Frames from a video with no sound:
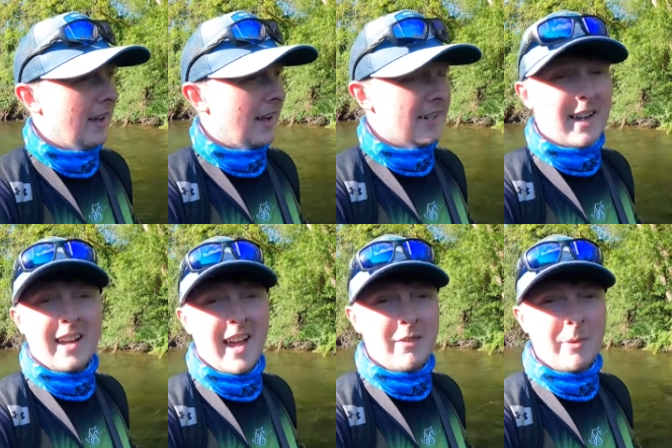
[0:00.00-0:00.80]
and
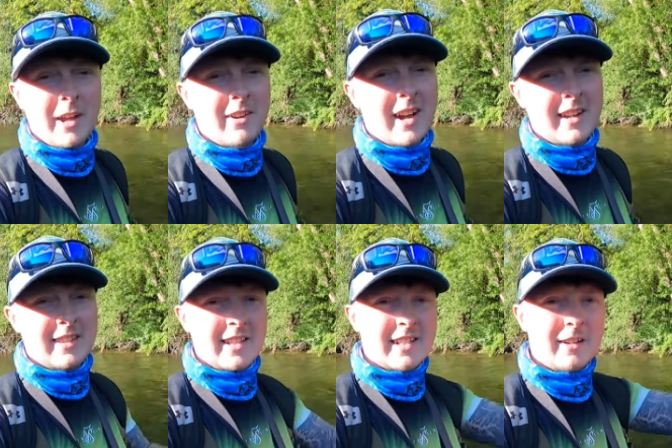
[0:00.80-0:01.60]
yeah, have a bit of
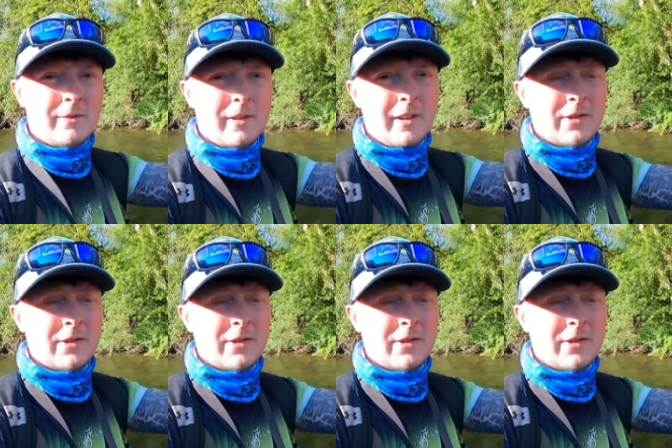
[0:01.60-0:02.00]
crack. These little fly